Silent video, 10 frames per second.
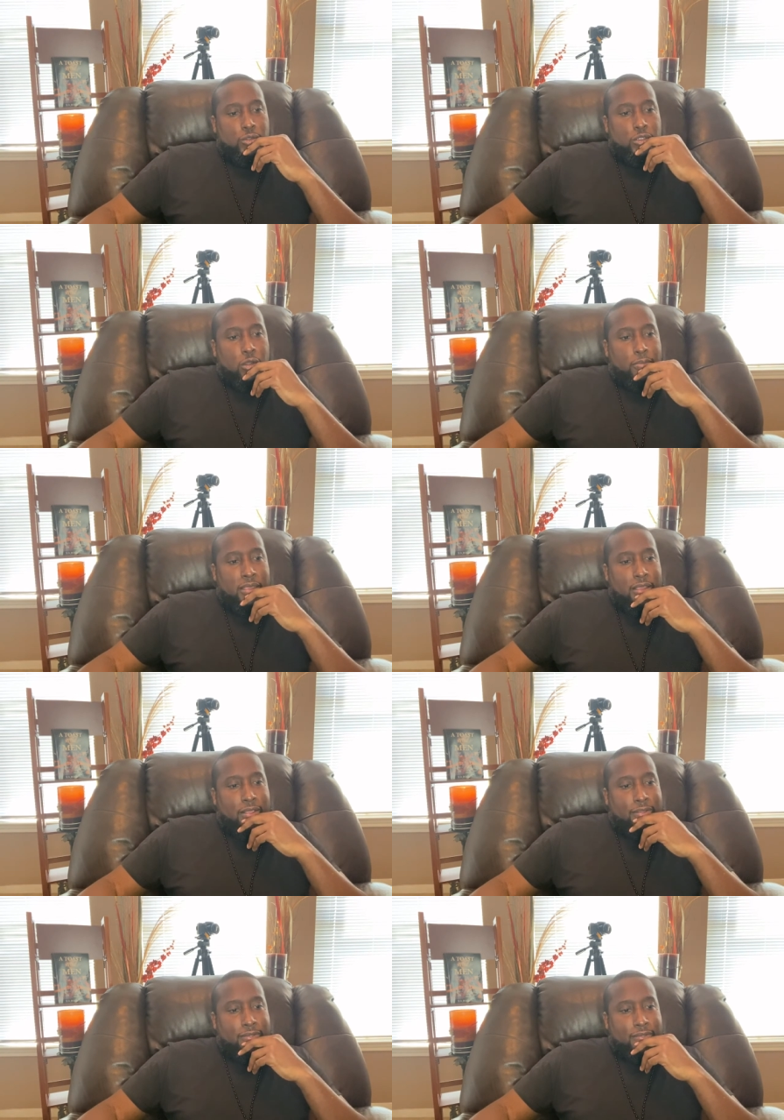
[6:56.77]
So,
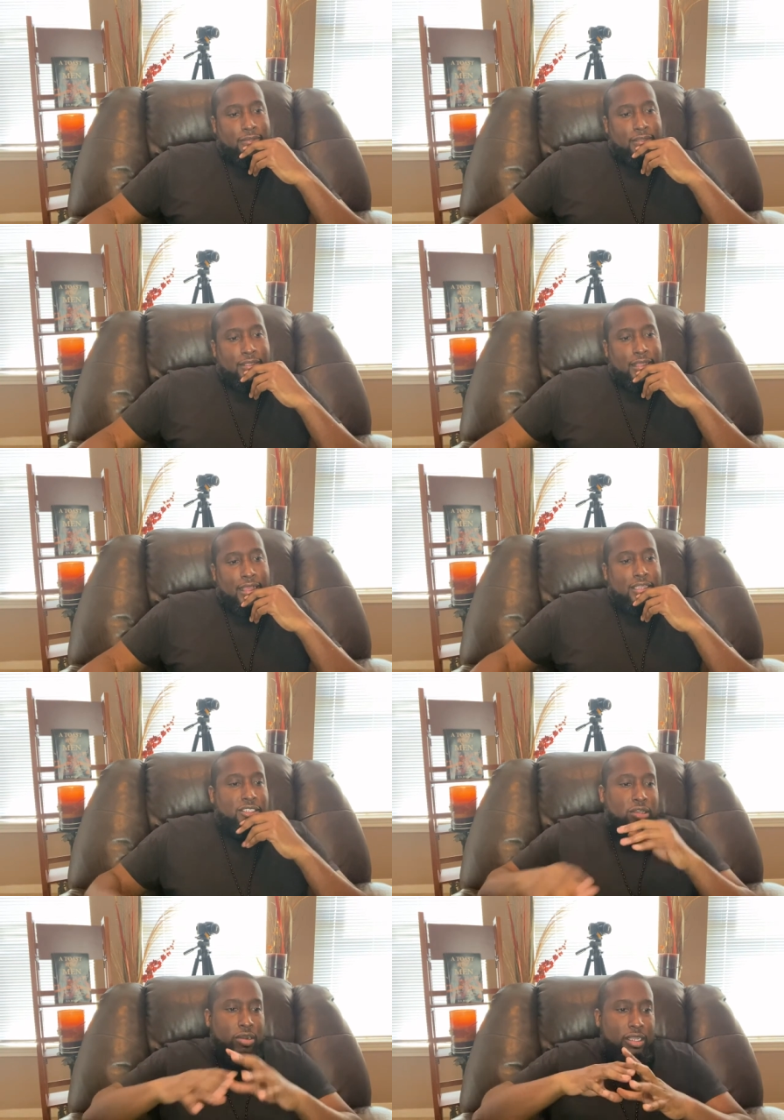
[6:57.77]
man, I
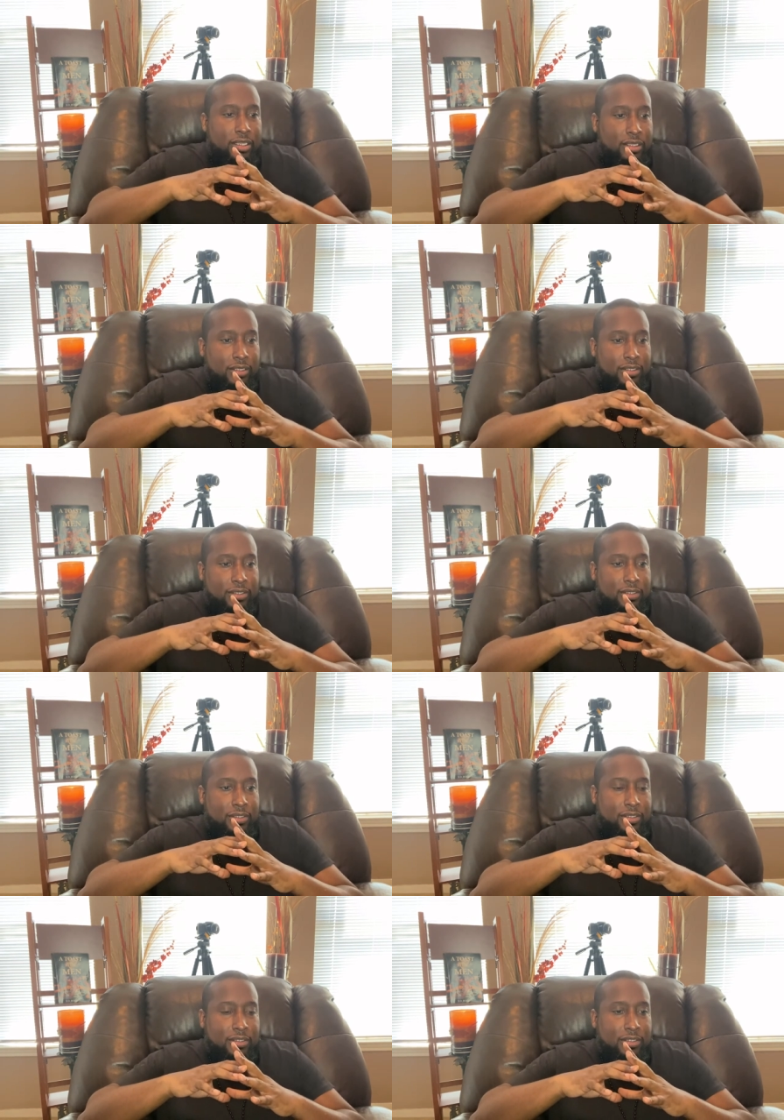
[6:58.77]
started
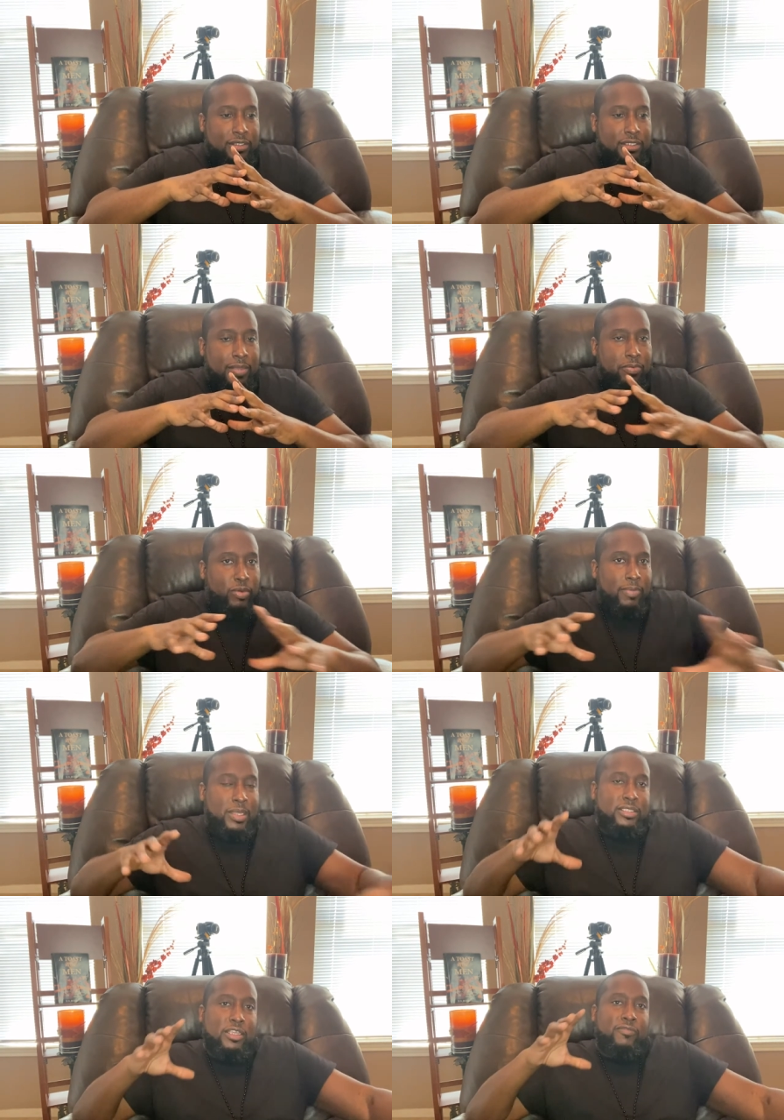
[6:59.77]
separating
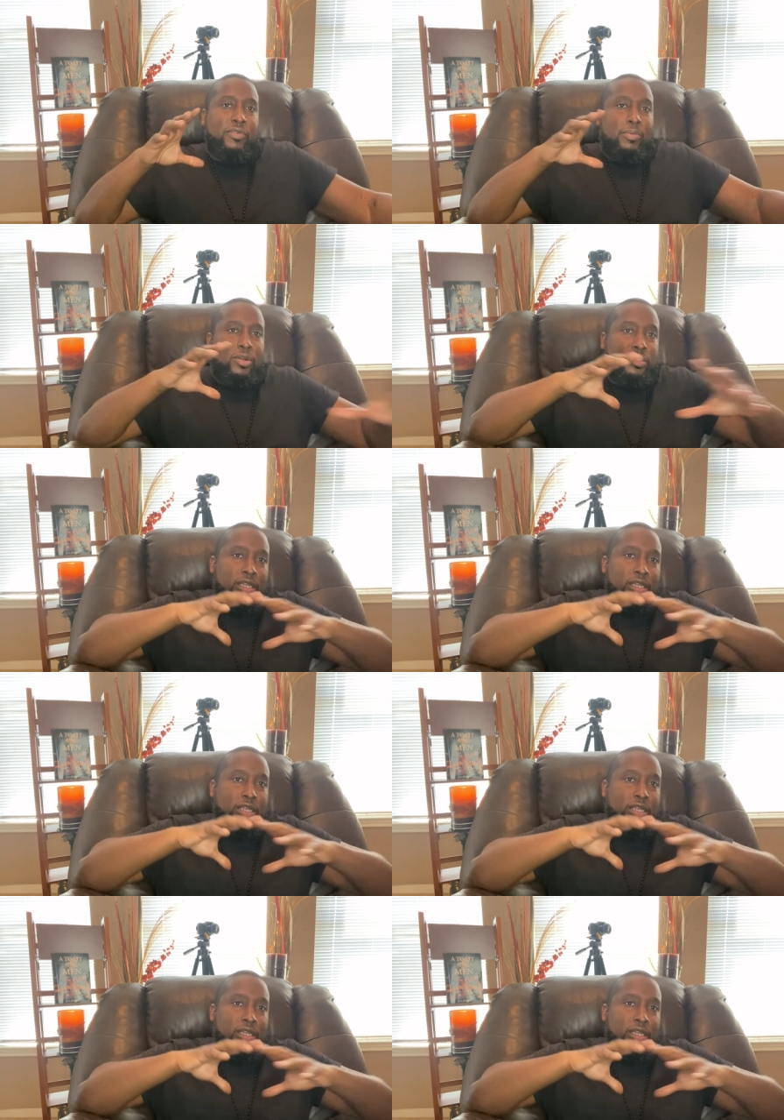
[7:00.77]
myself from her